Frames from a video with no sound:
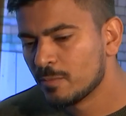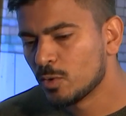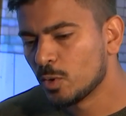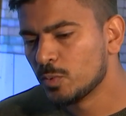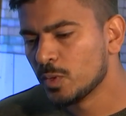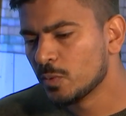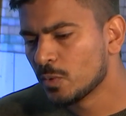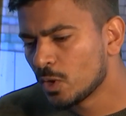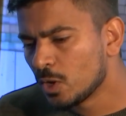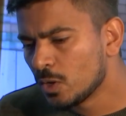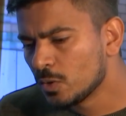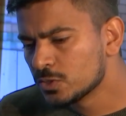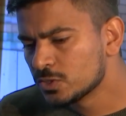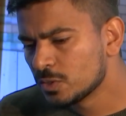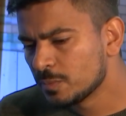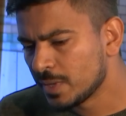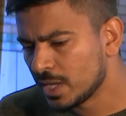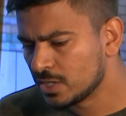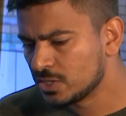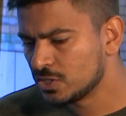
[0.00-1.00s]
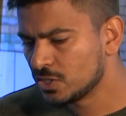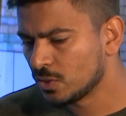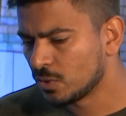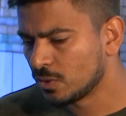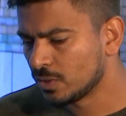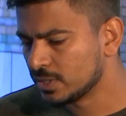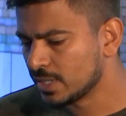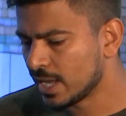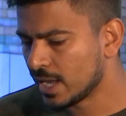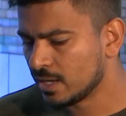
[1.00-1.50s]
what we will also make
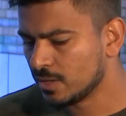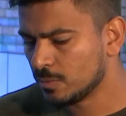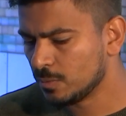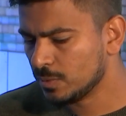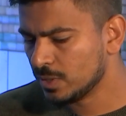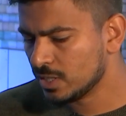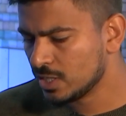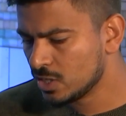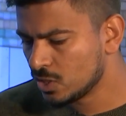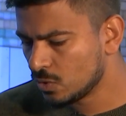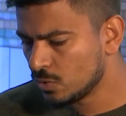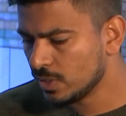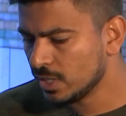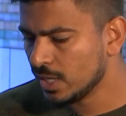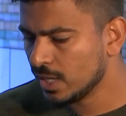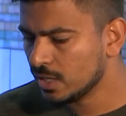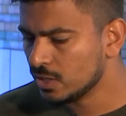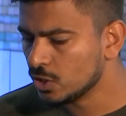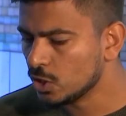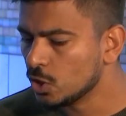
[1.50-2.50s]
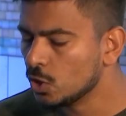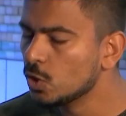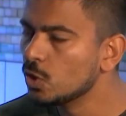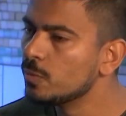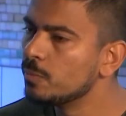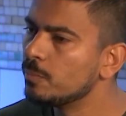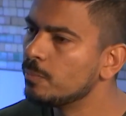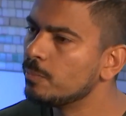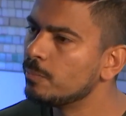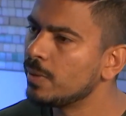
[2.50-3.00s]
sure that we create
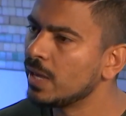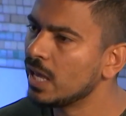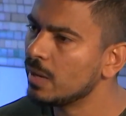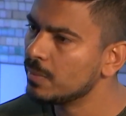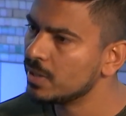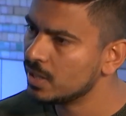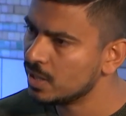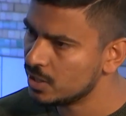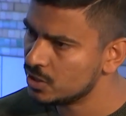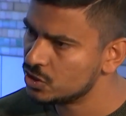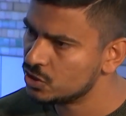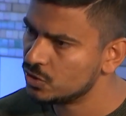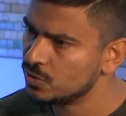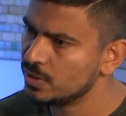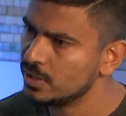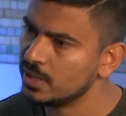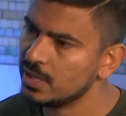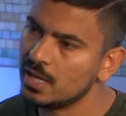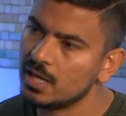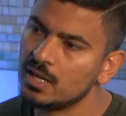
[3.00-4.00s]
good payment history,